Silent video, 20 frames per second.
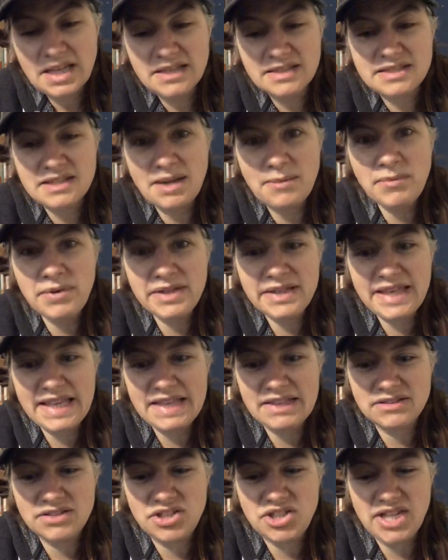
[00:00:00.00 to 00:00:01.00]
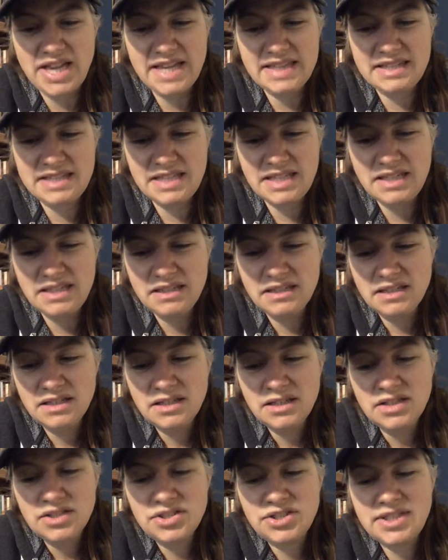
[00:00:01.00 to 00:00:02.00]
Someone killed Jesse?
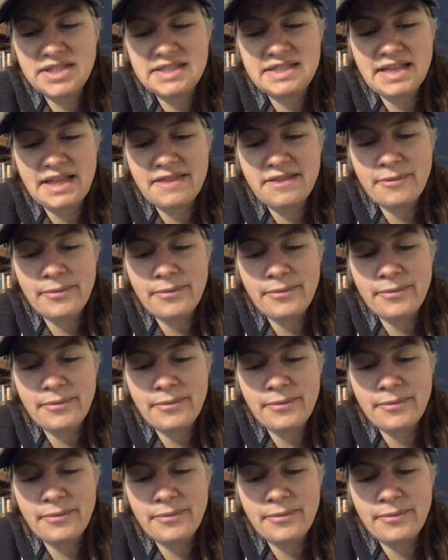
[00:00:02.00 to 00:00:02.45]
She said,